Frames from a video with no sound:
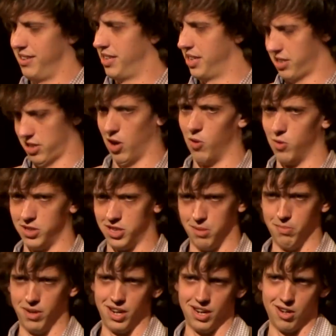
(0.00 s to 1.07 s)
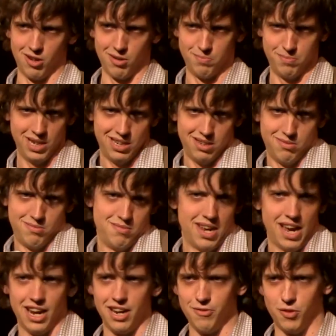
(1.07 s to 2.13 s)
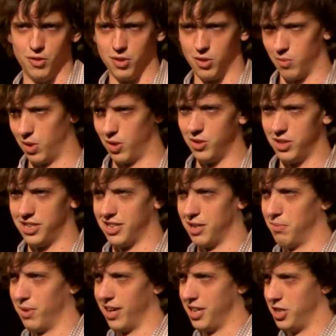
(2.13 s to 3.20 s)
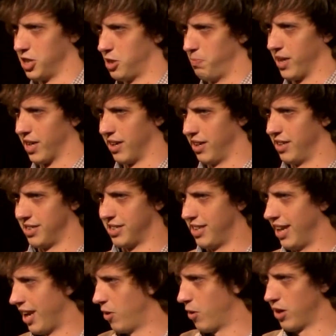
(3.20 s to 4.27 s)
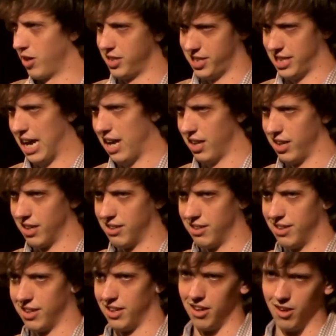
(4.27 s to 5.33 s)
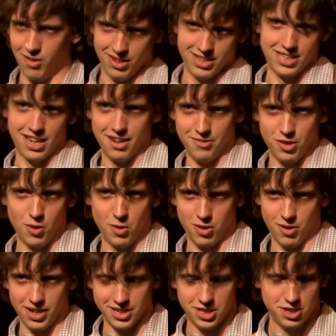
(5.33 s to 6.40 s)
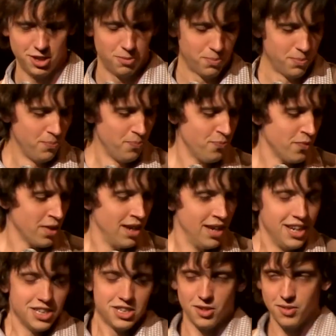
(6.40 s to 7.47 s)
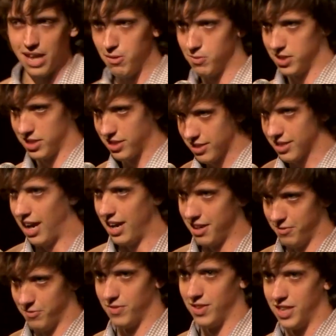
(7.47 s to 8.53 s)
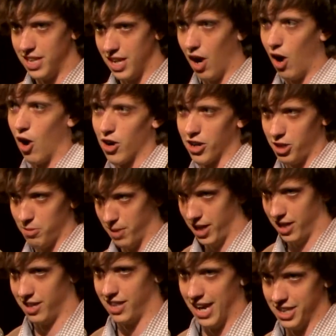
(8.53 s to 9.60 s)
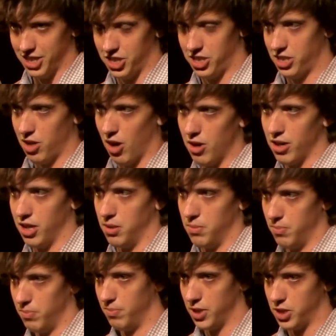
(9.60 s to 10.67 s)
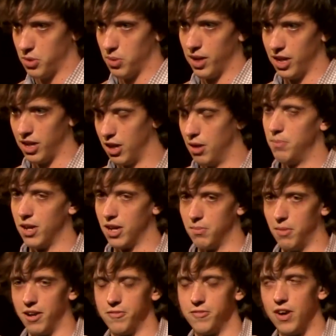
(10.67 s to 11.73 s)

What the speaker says: disown somebody or be hateful or rude to somebody just because they ordered salad, you know, instead of you ordering soup. So that was kind of the argument that started between me and my